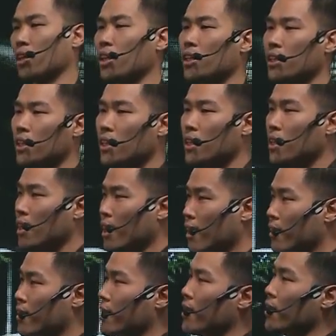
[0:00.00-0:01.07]
And I
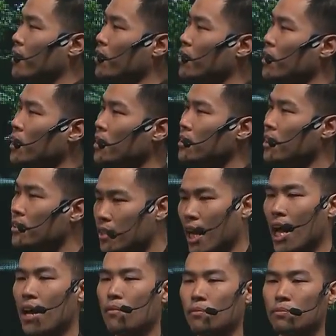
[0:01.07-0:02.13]
think the
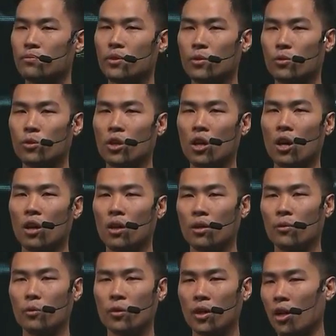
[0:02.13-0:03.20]
time would,
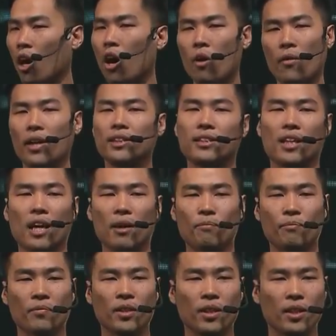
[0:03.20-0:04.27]
would always come,